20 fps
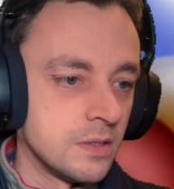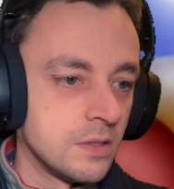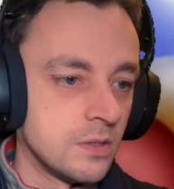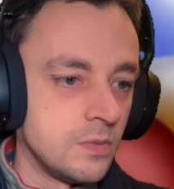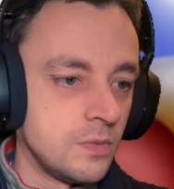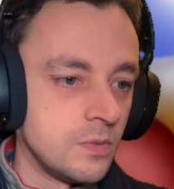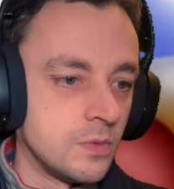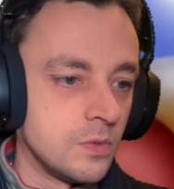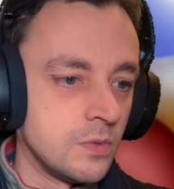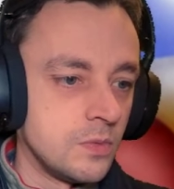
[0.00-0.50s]

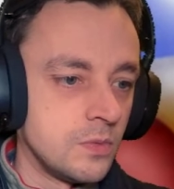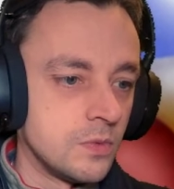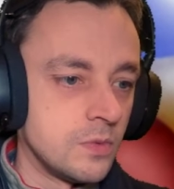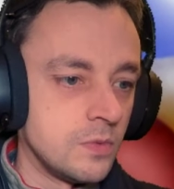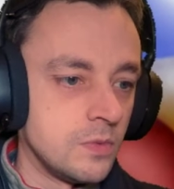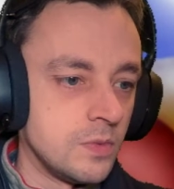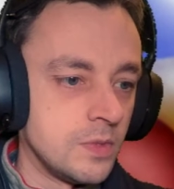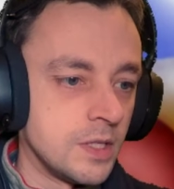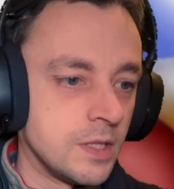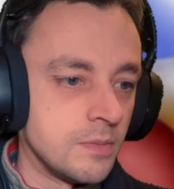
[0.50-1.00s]
Ooh, ooh,
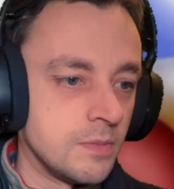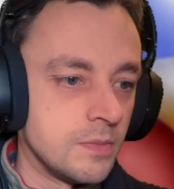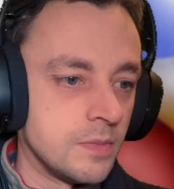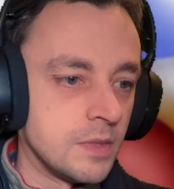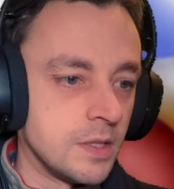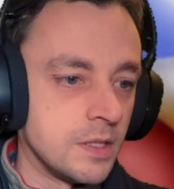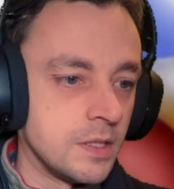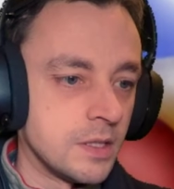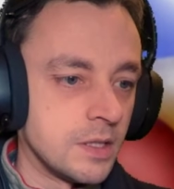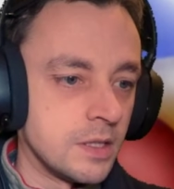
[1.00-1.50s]
ooh. Yep,
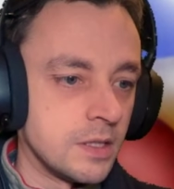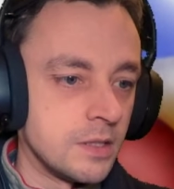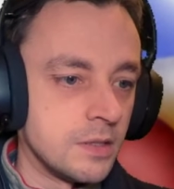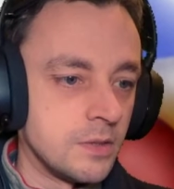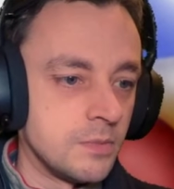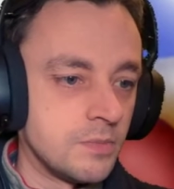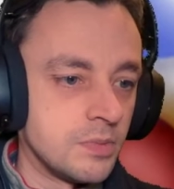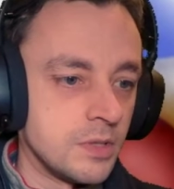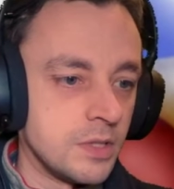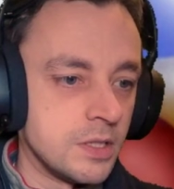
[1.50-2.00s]
they died.
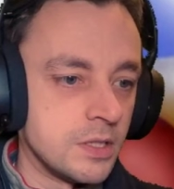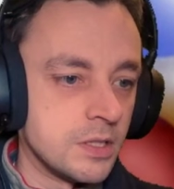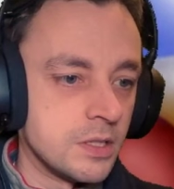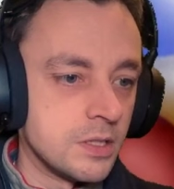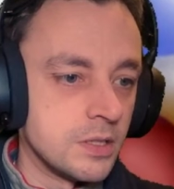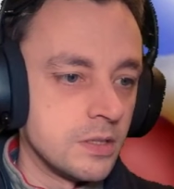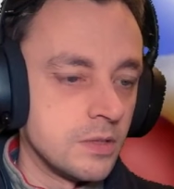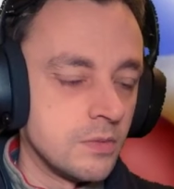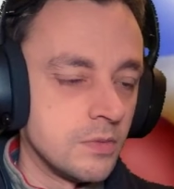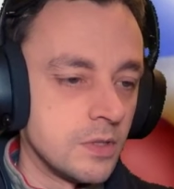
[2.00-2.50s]

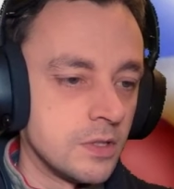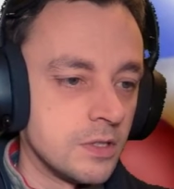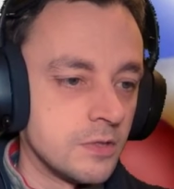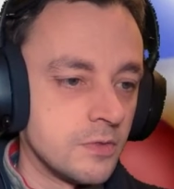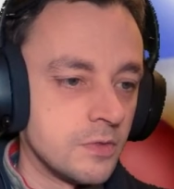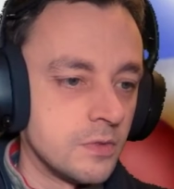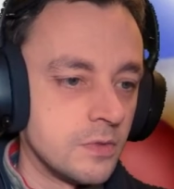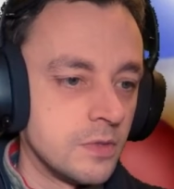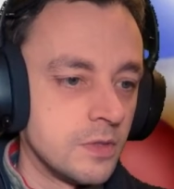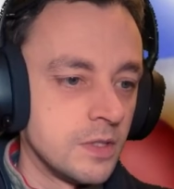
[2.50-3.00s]
Brilliant.
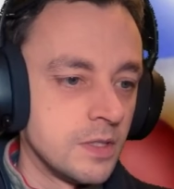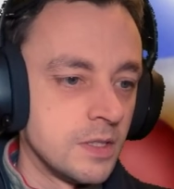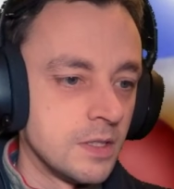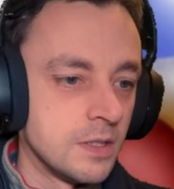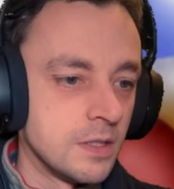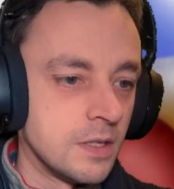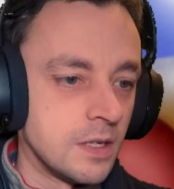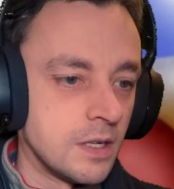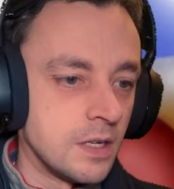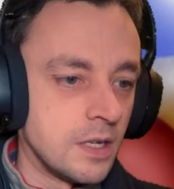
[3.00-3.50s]
Wonderful.
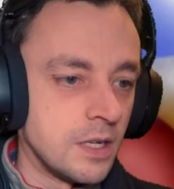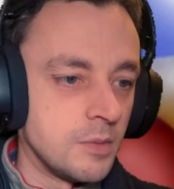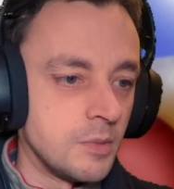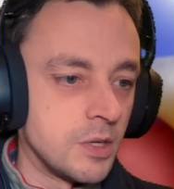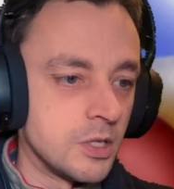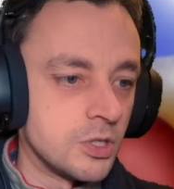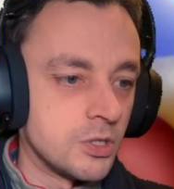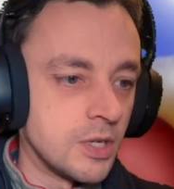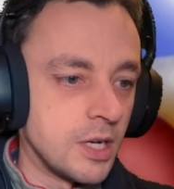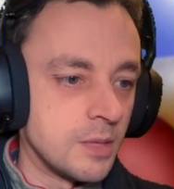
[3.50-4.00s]
I like
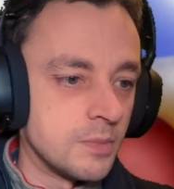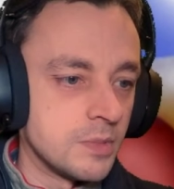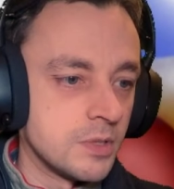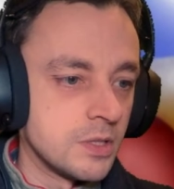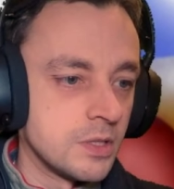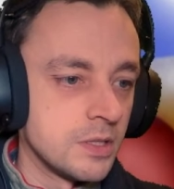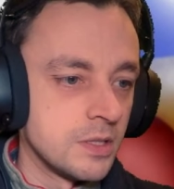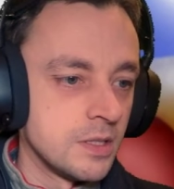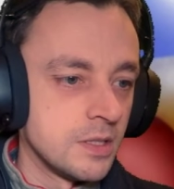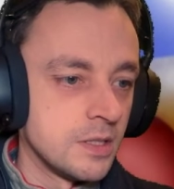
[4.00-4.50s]
my
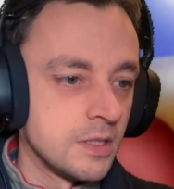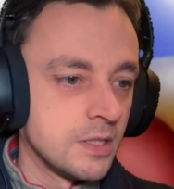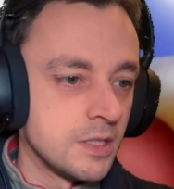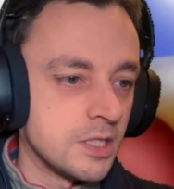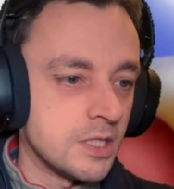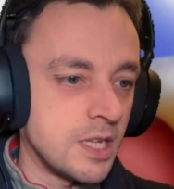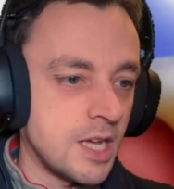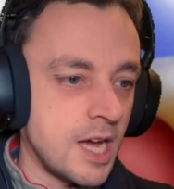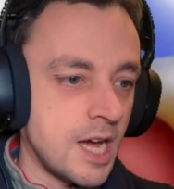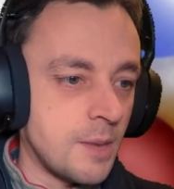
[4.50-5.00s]
traps.
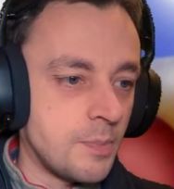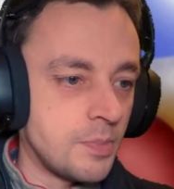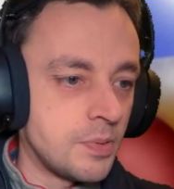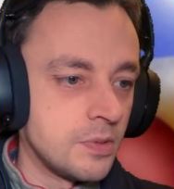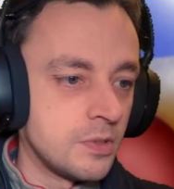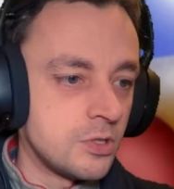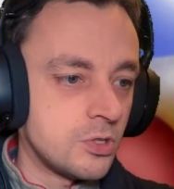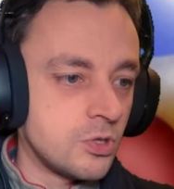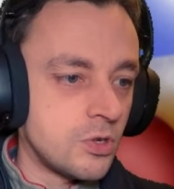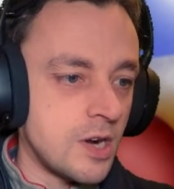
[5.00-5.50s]
Snap!
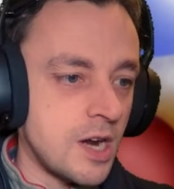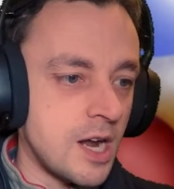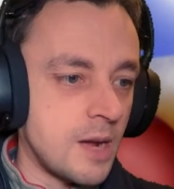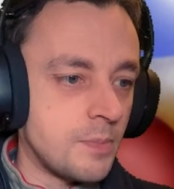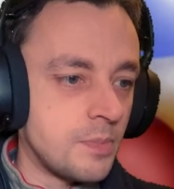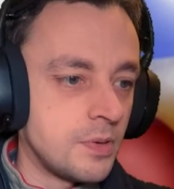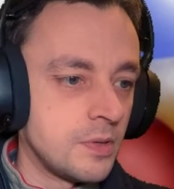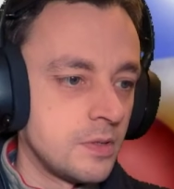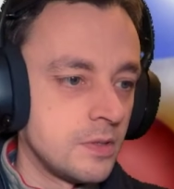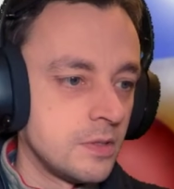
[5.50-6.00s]

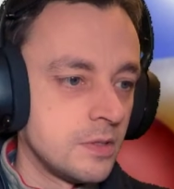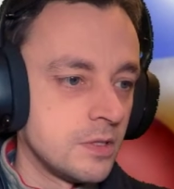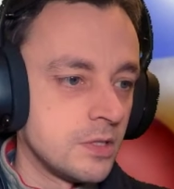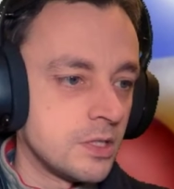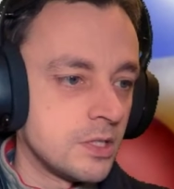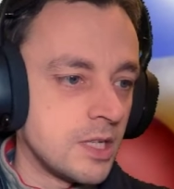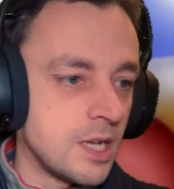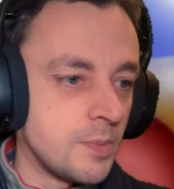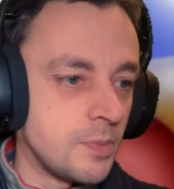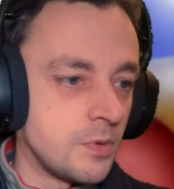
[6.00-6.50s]
Trap!
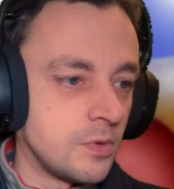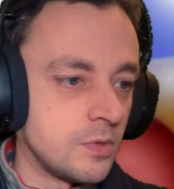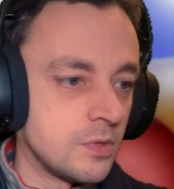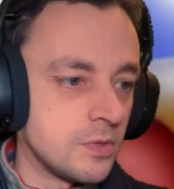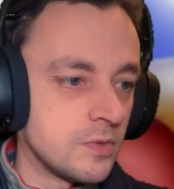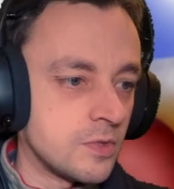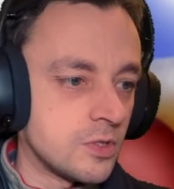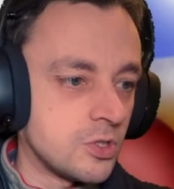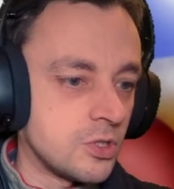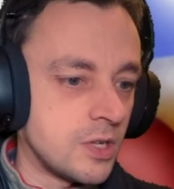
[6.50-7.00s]
Snap all
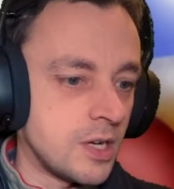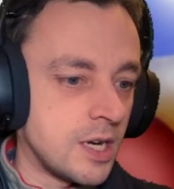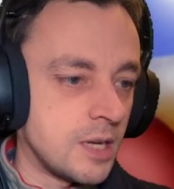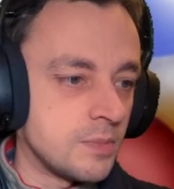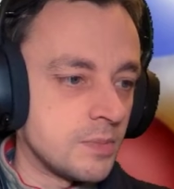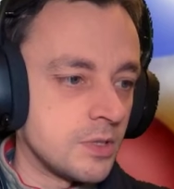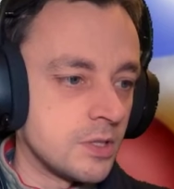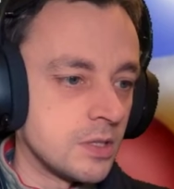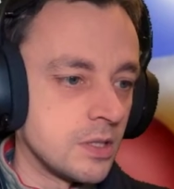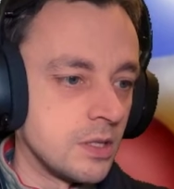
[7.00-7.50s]
of the
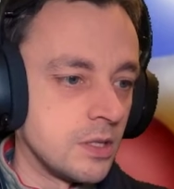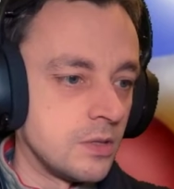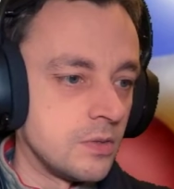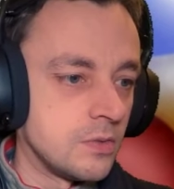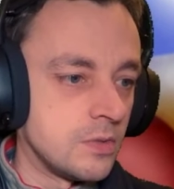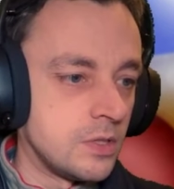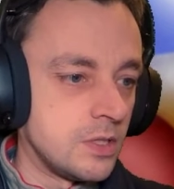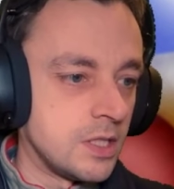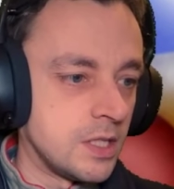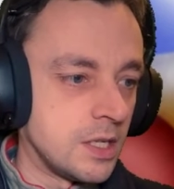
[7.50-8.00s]
traps. Oh,
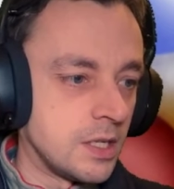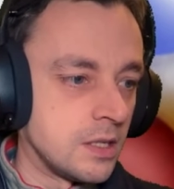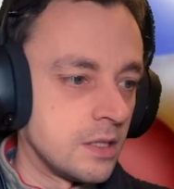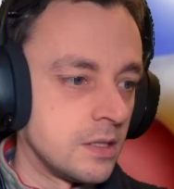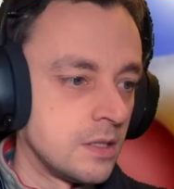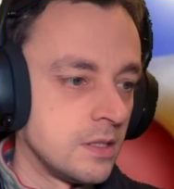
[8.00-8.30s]
dear.